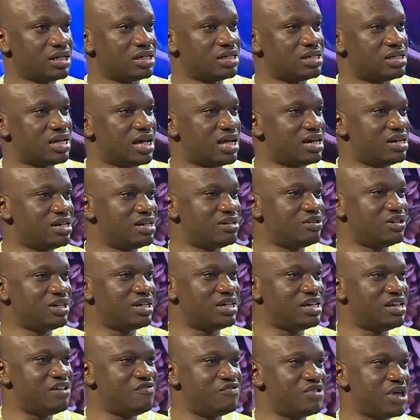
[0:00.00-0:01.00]
Then
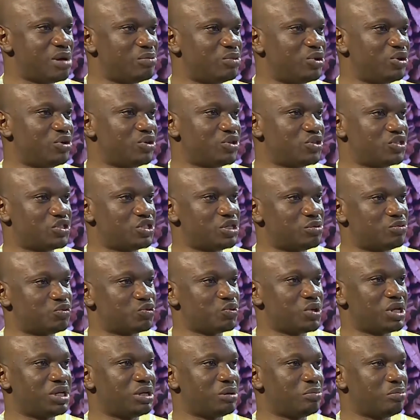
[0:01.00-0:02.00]
give them a receipt
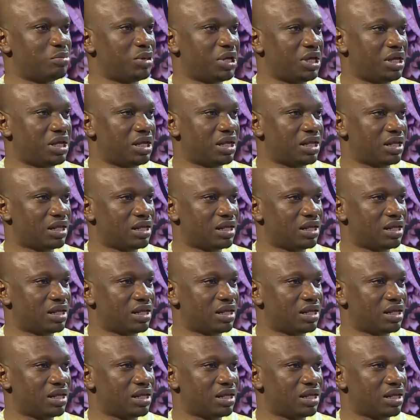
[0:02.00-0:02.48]
when they pay.